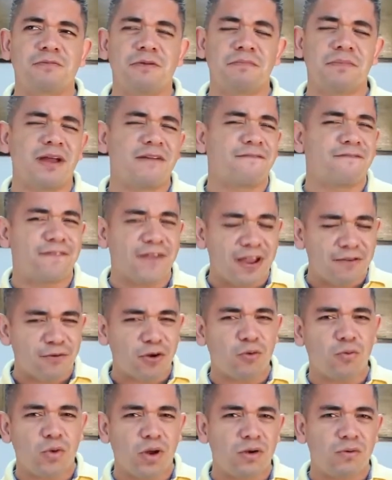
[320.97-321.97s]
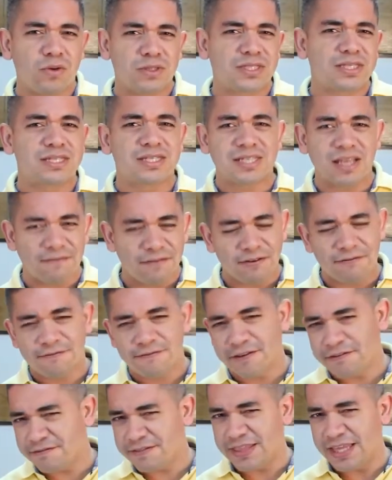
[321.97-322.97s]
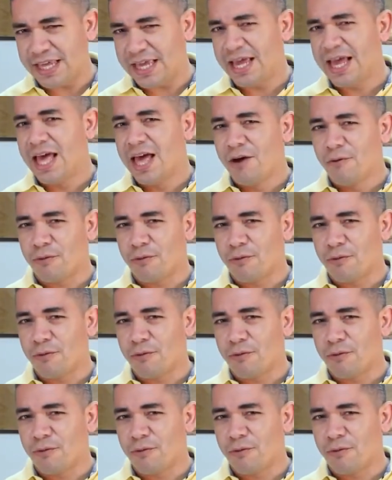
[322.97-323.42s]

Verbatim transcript: but my favorite one was the seven fifty,